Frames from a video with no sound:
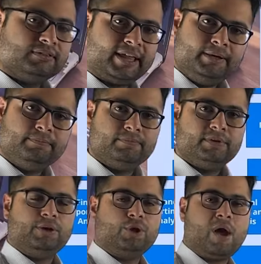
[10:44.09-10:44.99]
Then
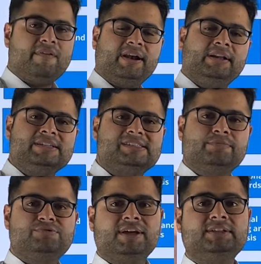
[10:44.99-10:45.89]
you have another
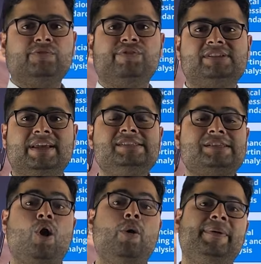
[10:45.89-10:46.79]
subject, which
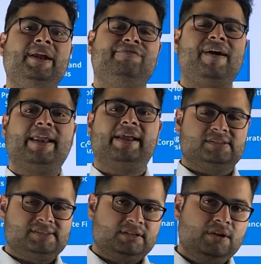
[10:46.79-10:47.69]
is corporate
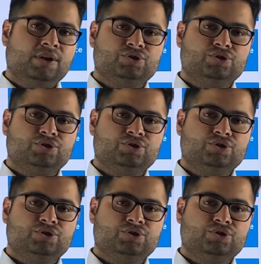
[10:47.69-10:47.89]
finance.